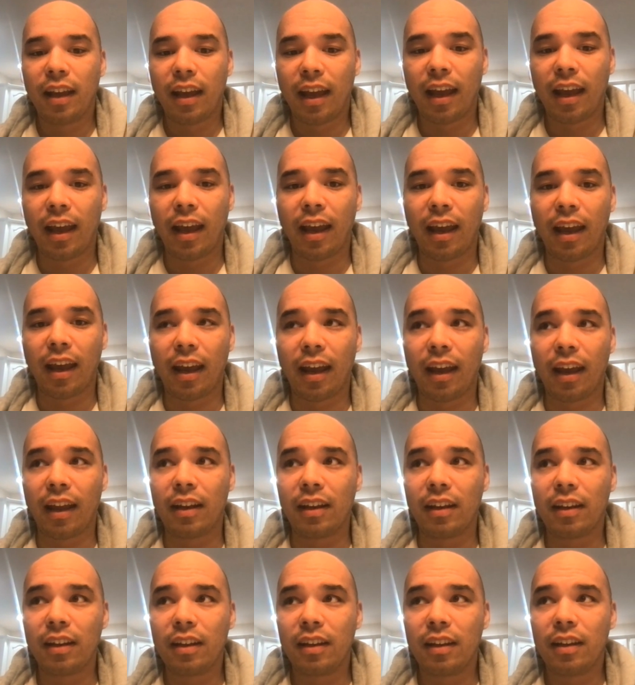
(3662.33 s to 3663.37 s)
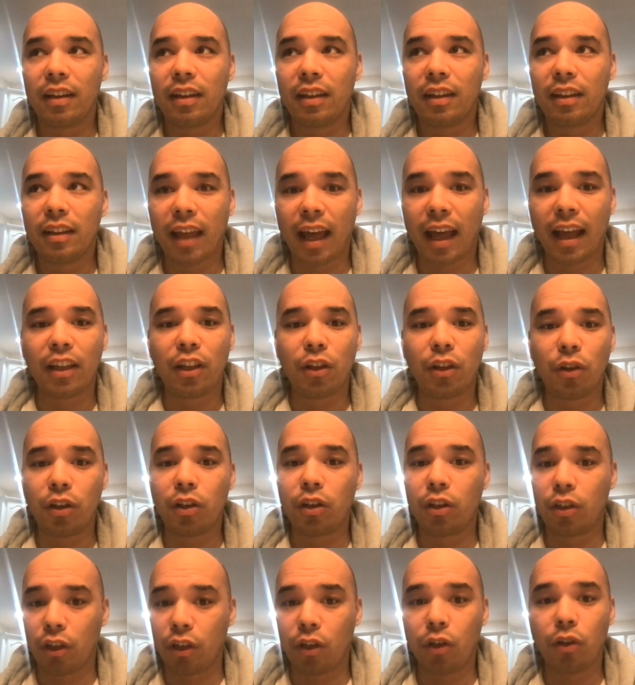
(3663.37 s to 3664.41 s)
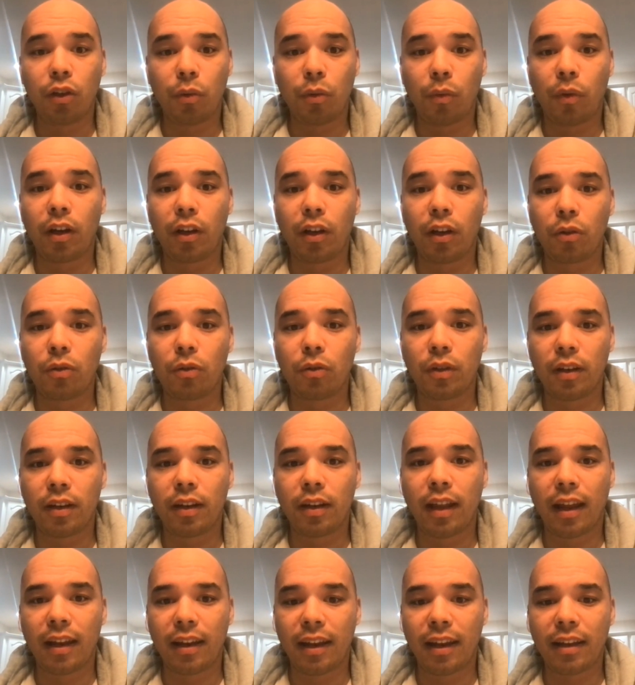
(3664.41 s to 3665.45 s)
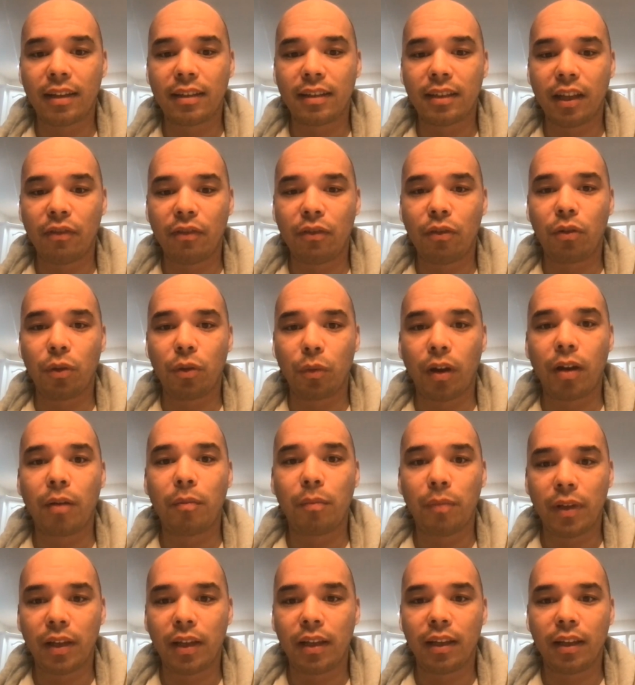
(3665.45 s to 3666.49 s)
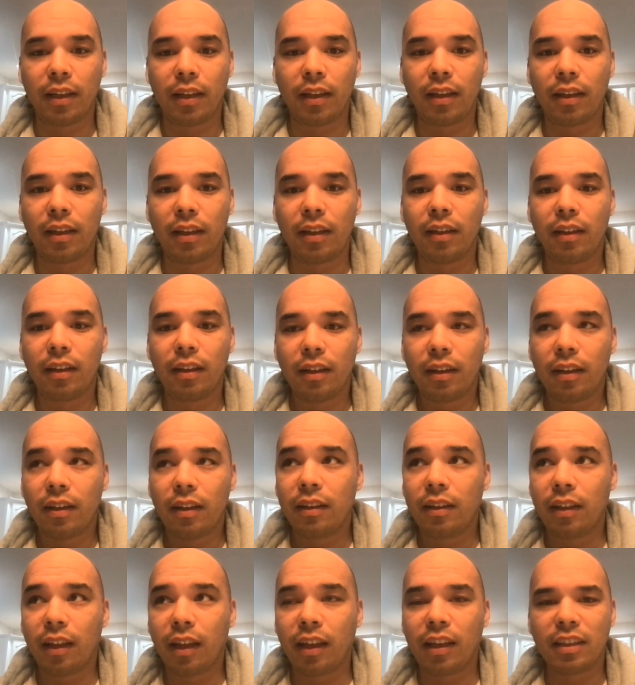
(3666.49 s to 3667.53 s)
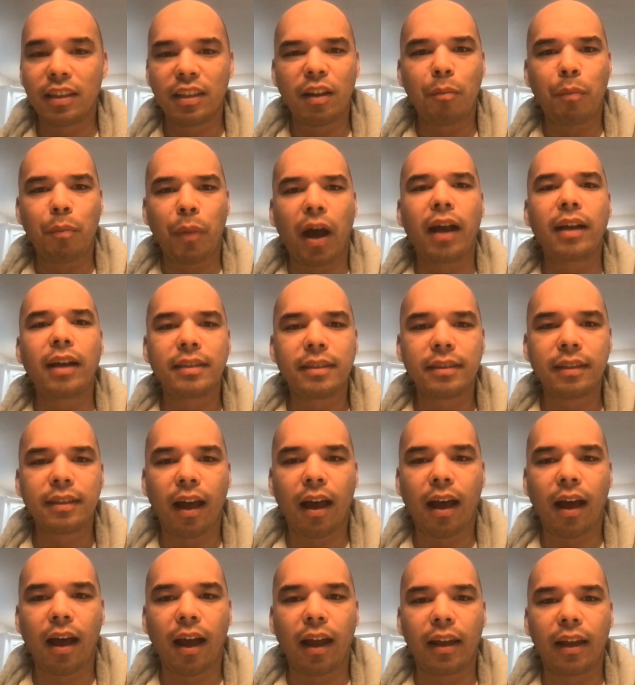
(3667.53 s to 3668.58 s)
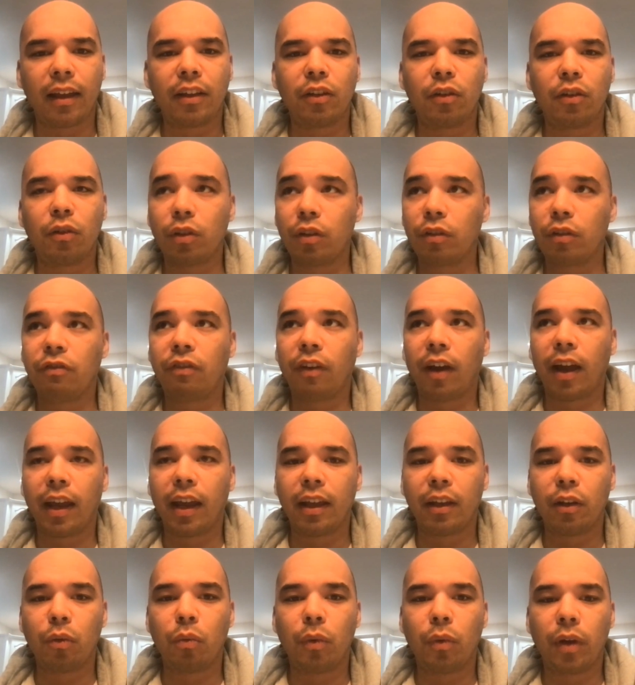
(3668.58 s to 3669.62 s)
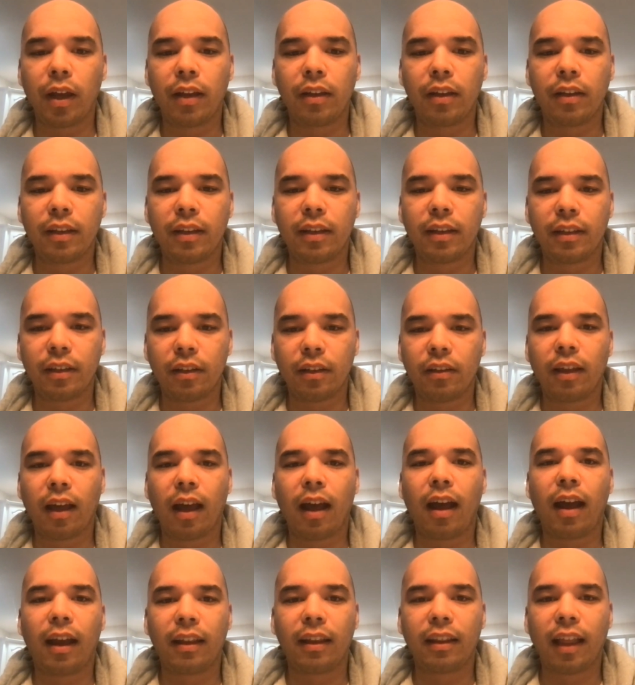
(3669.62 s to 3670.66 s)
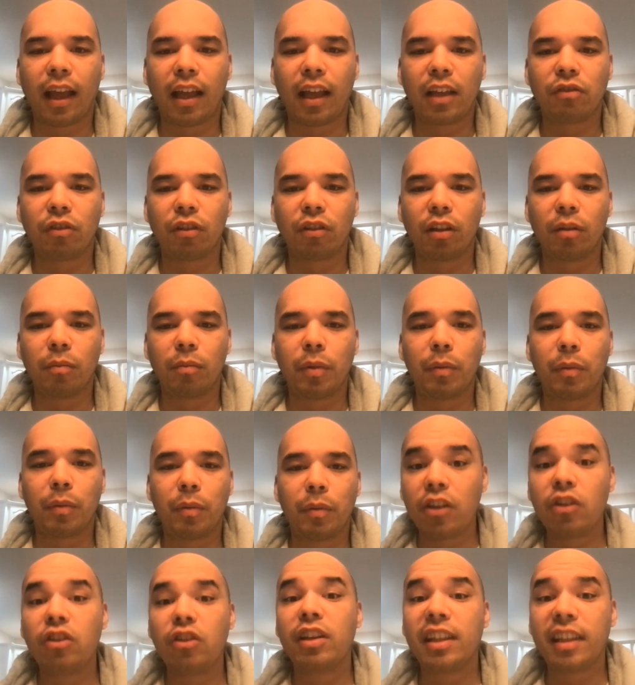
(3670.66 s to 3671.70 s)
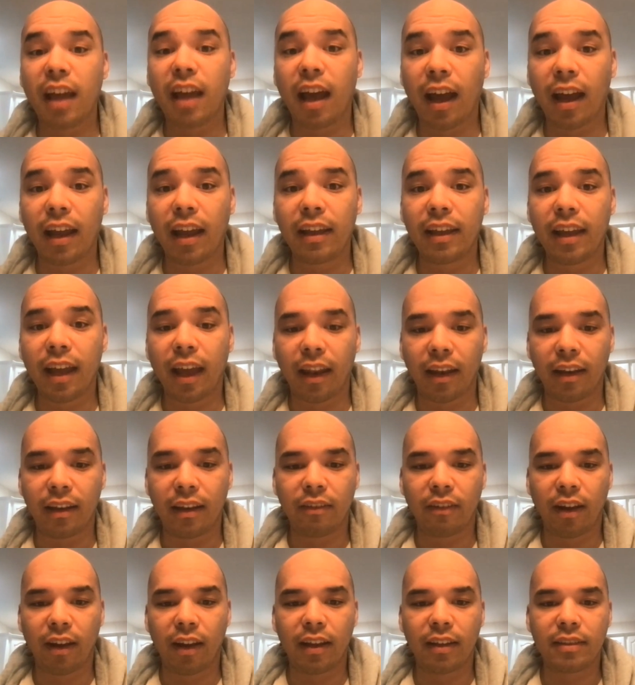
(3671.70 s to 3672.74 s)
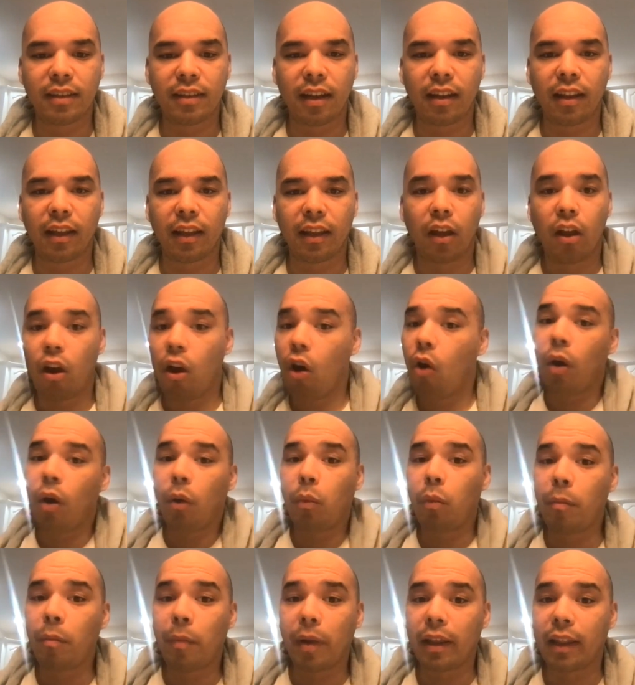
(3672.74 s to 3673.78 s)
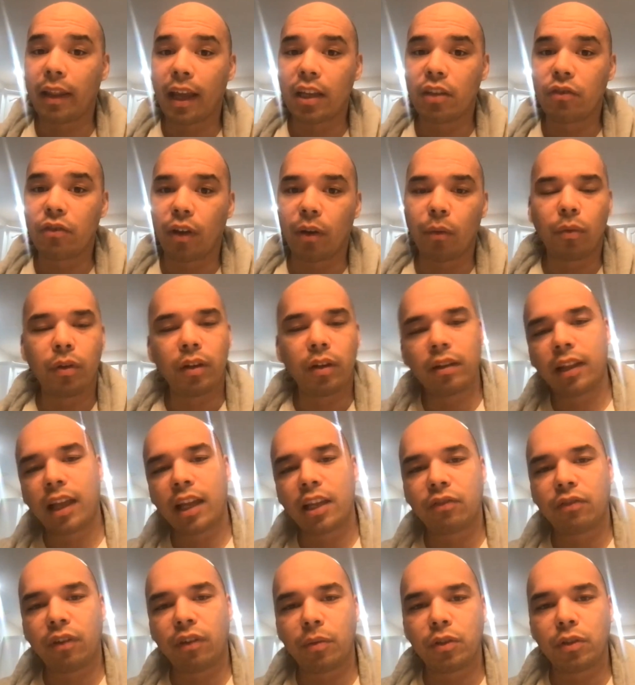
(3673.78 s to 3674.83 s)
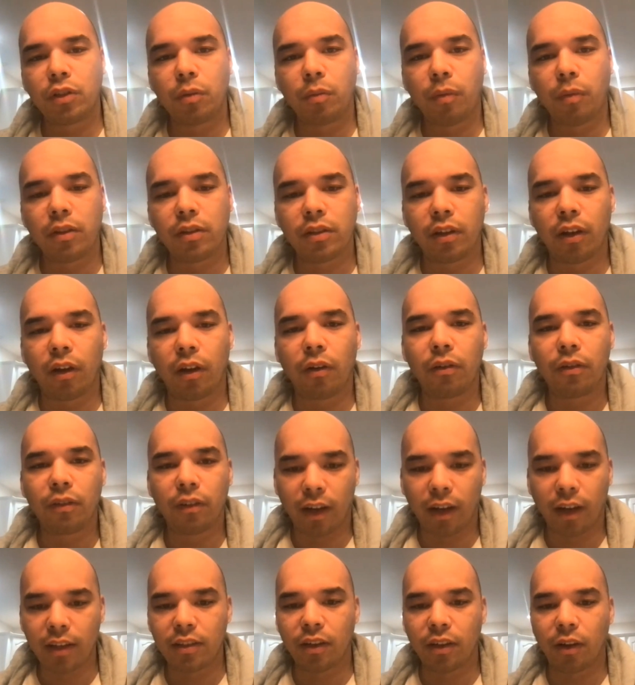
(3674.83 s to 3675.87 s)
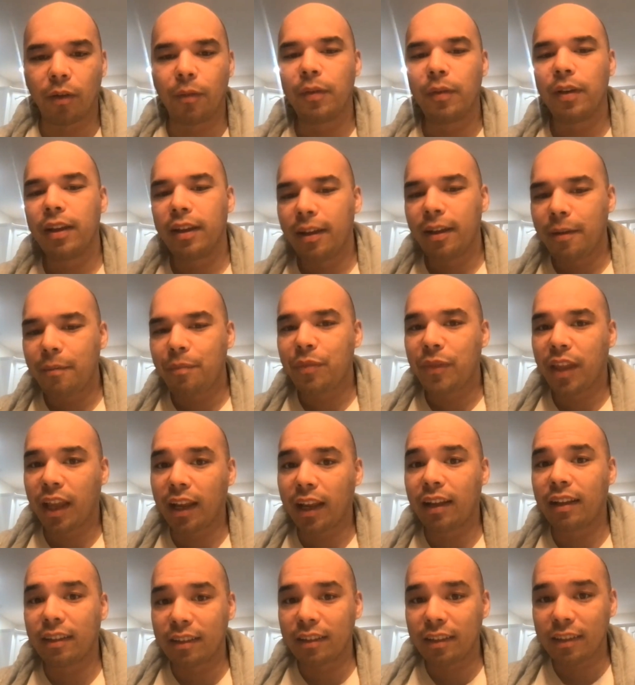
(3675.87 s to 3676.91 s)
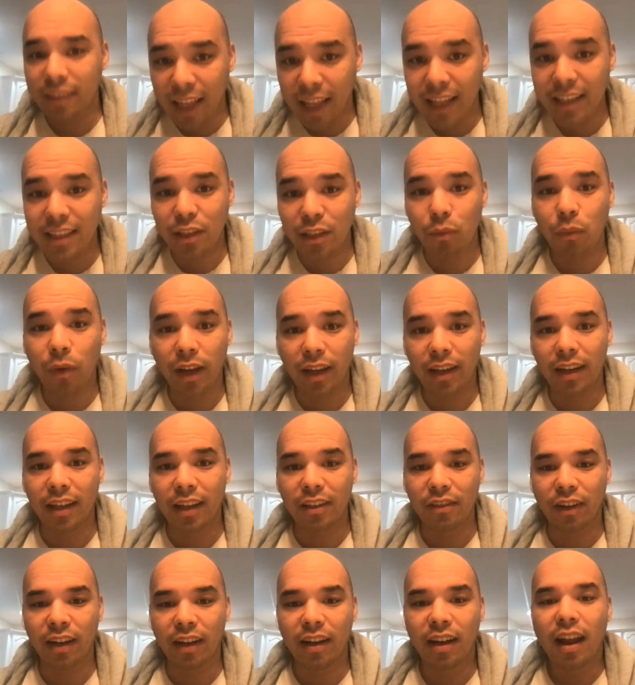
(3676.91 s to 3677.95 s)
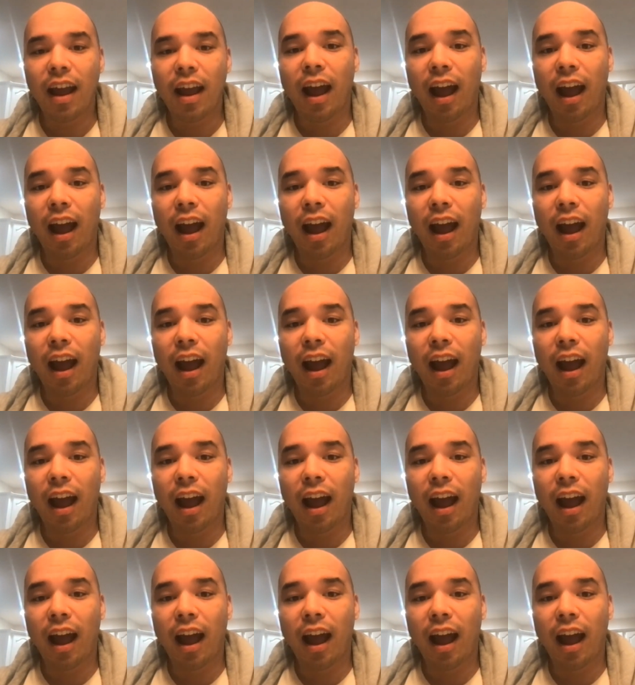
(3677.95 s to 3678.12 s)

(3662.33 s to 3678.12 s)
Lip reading: And that you want to go to that next level. You want to be like, because boxing's a high. You fight, you win. The high lasts for a little bit, but then you need the high again, right? It's not like, oh, I won my last fight. Well, your last fight was 2 months ago, right? So, like, that's the way it is, right?